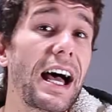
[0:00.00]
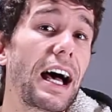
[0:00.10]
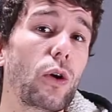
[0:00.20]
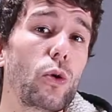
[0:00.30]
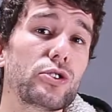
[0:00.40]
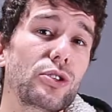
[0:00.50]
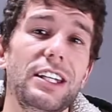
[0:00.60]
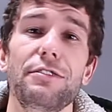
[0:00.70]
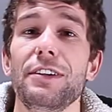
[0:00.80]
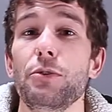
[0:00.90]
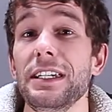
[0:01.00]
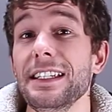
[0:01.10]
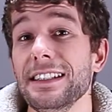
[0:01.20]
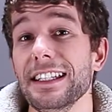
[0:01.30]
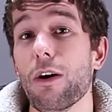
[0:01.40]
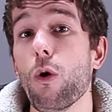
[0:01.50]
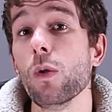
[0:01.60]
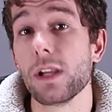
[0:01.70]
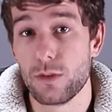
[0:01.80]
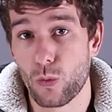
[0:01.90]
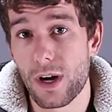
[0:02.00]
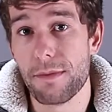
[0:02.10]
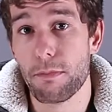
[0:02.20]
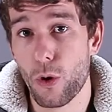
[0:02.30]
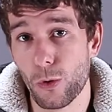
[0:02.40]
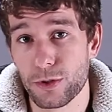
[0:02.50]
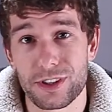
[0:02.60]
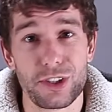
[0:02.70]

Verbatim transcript: and also even releasing all-in-one boards.